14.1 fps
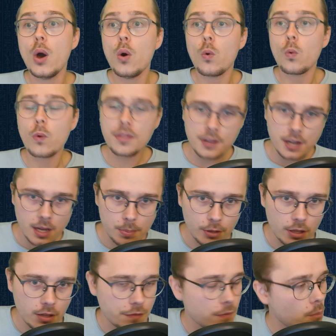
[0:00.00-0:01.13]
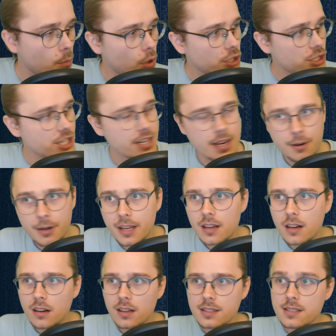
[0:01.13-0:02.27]
with a couple of more generic
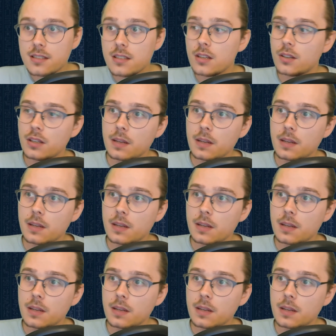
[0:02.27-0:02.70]
cards,